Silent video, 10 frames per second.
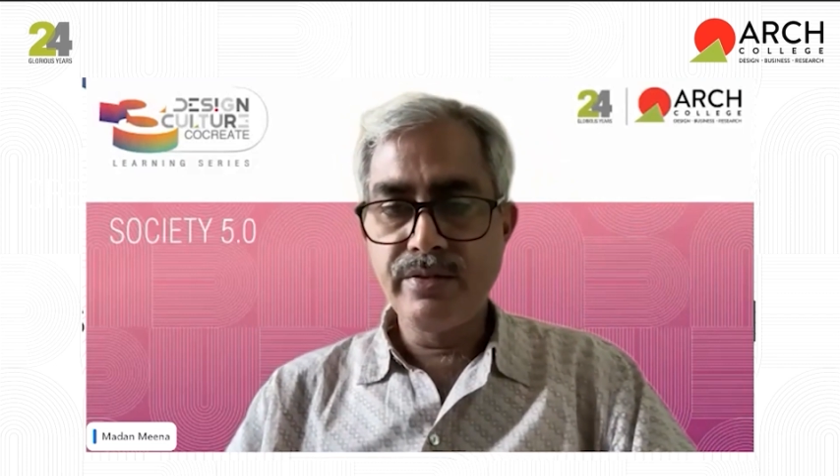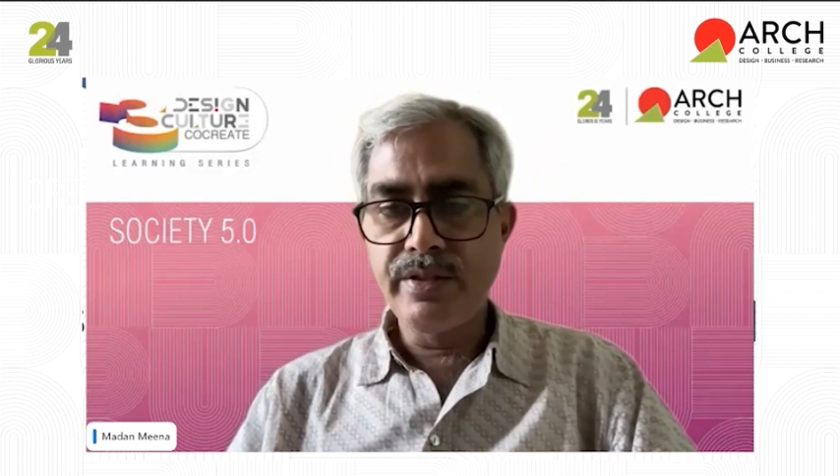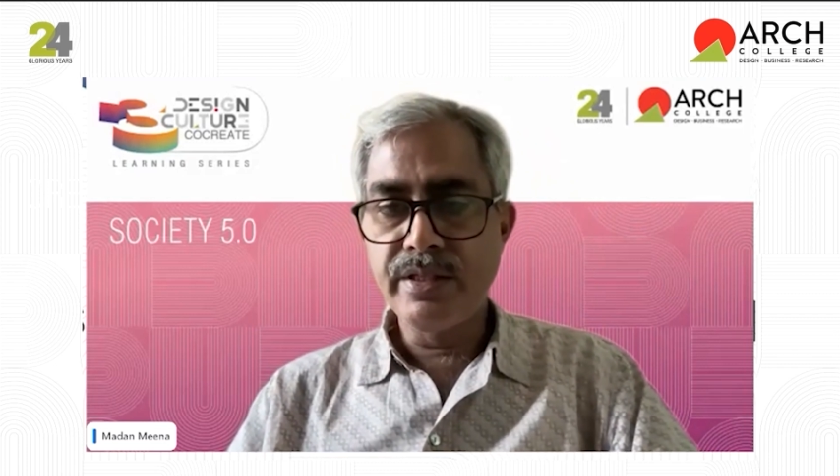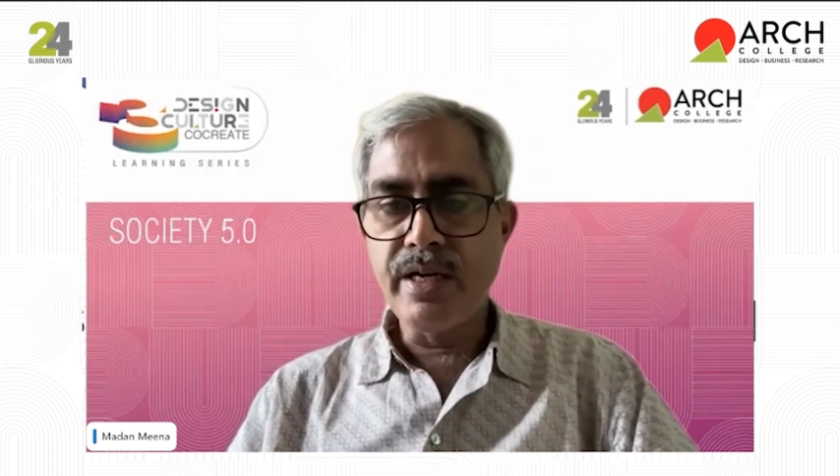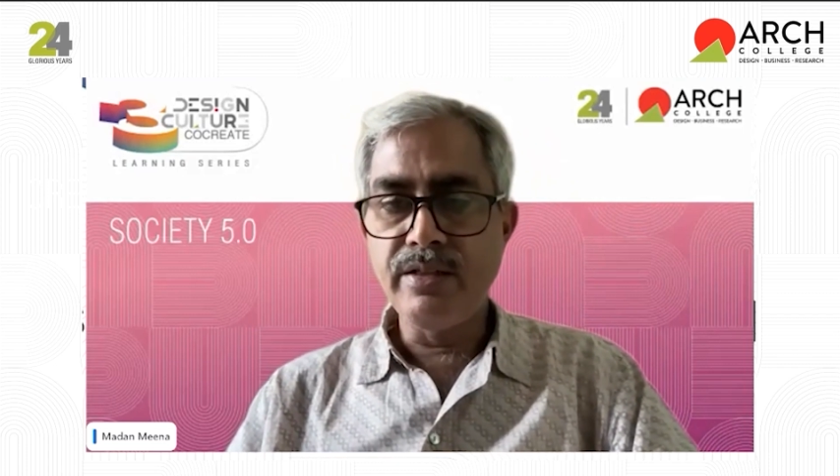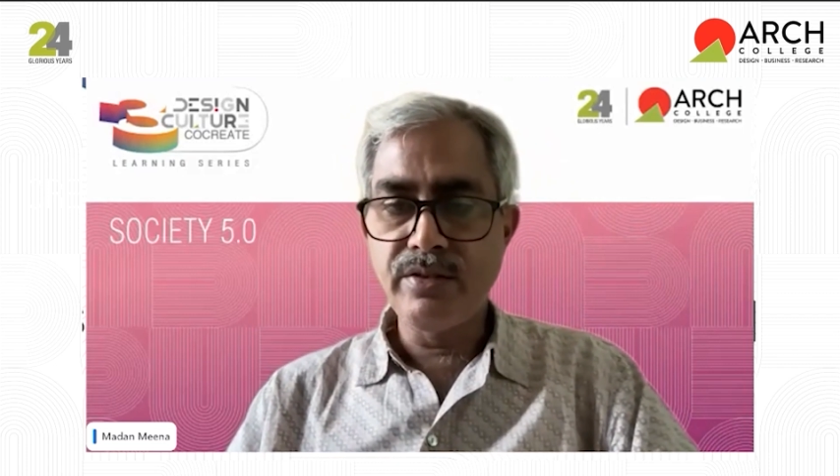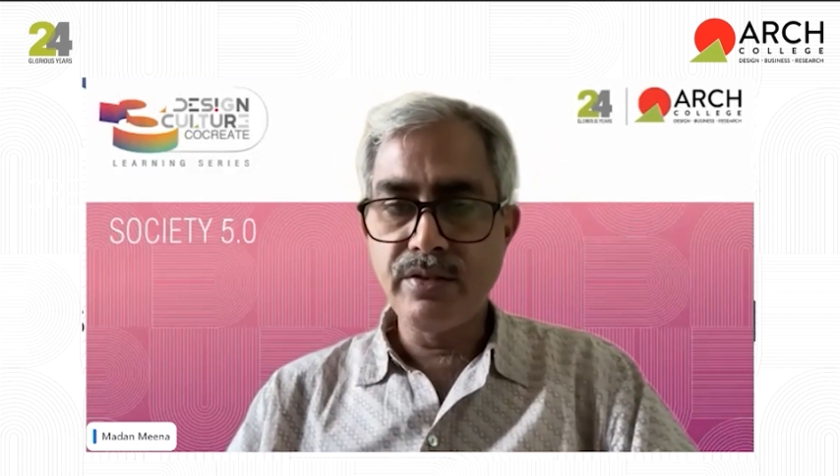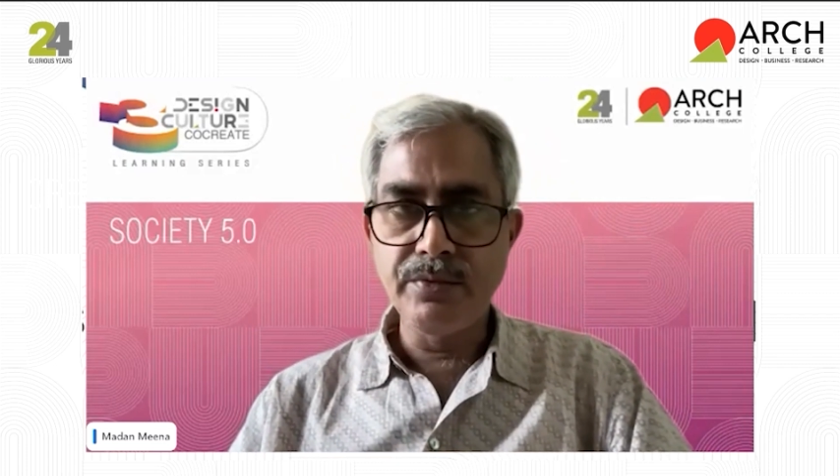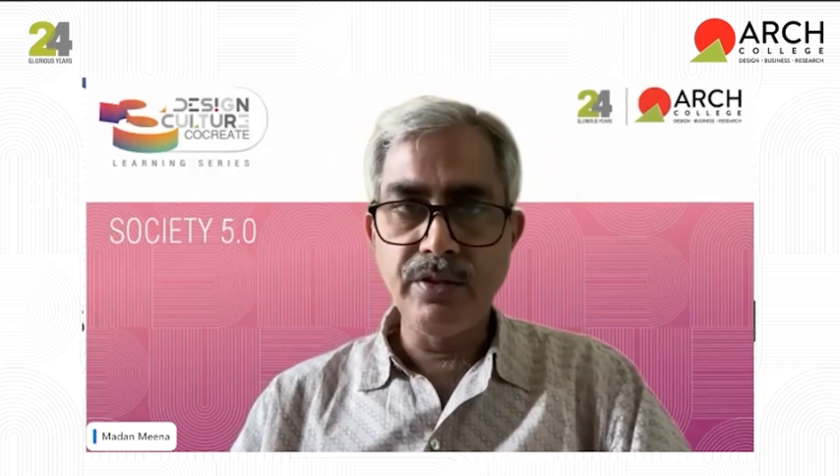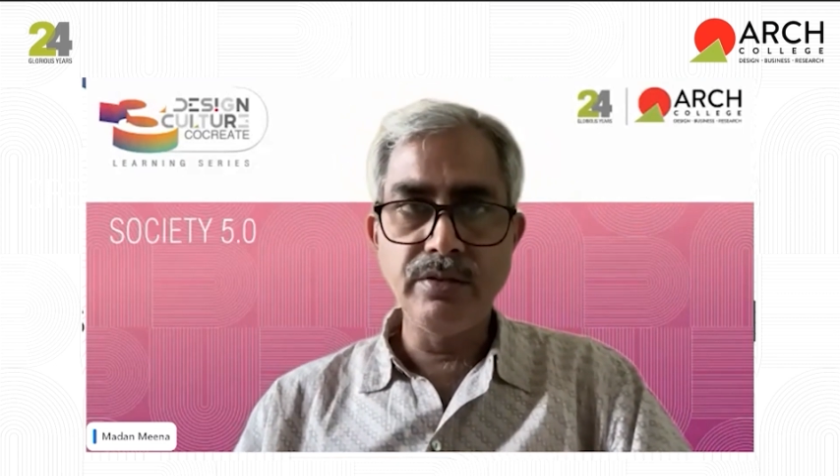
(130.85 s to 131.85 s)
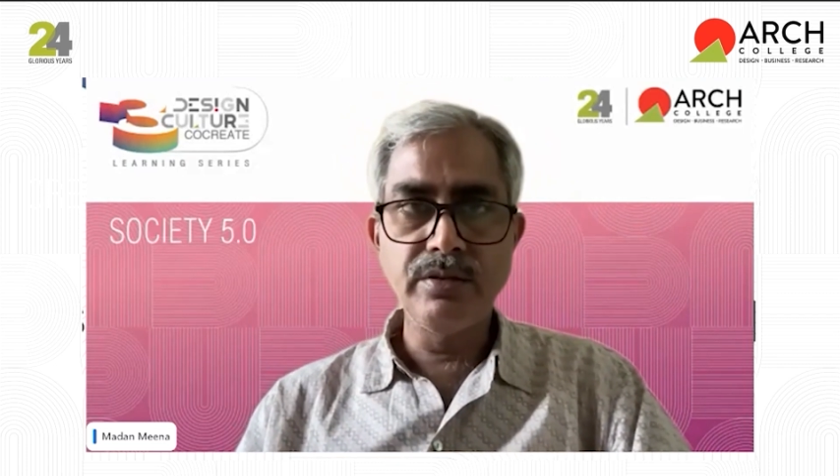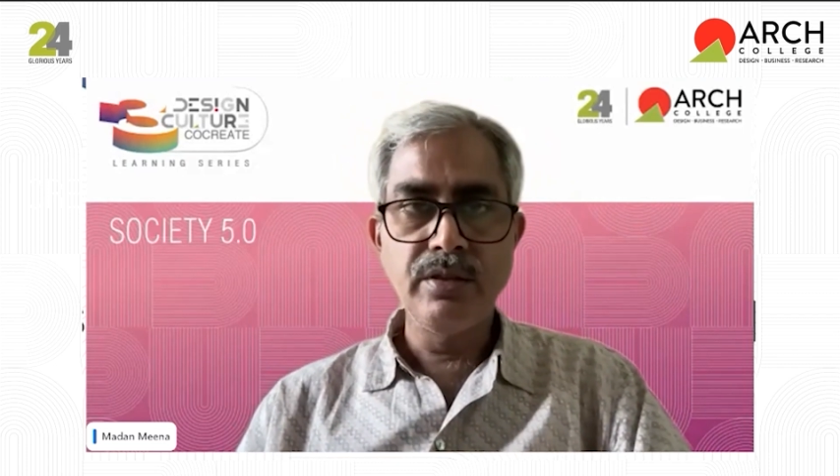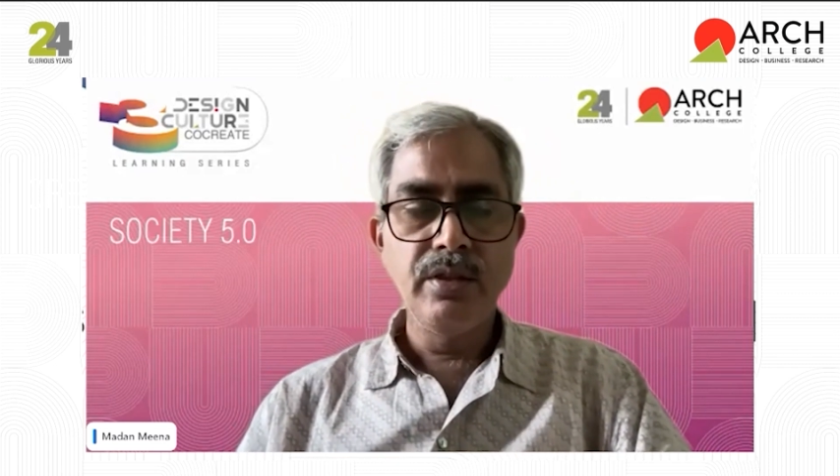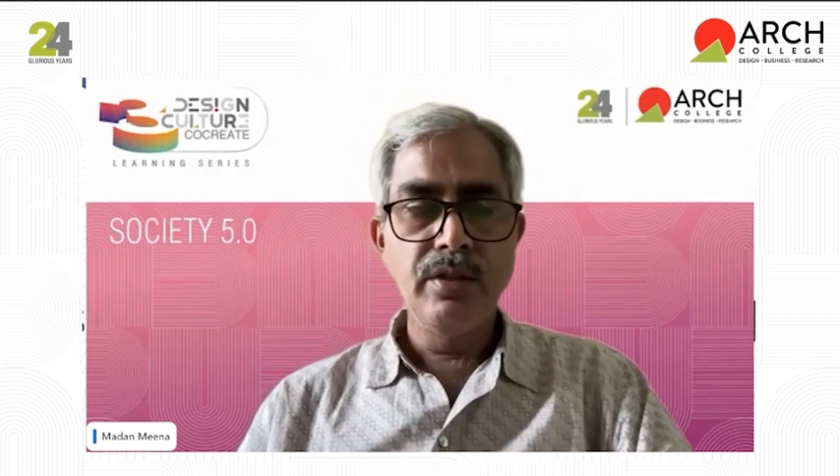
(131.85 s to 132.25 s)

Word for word: different kinds of works,